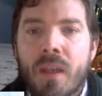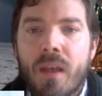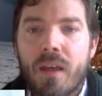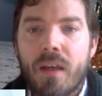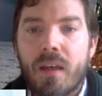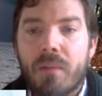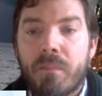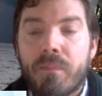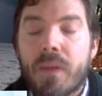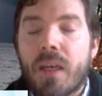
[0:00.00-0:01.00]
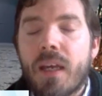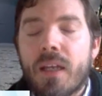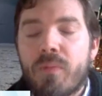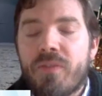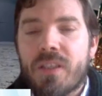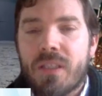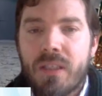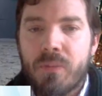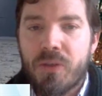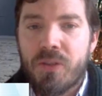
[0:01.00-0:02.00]
And obviously
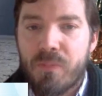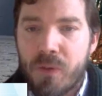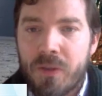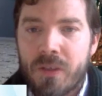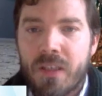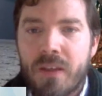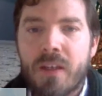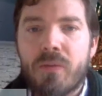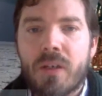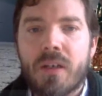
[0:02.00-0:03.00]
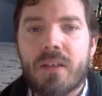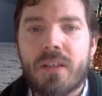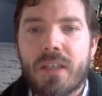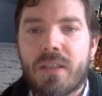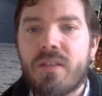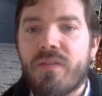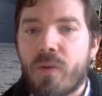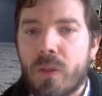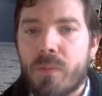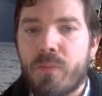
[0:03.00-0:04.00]
the most important in that regard is
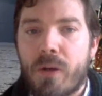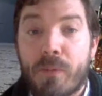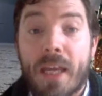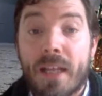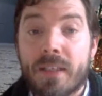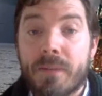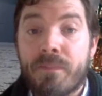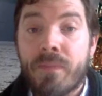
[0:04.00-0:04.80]
foreign propaganda.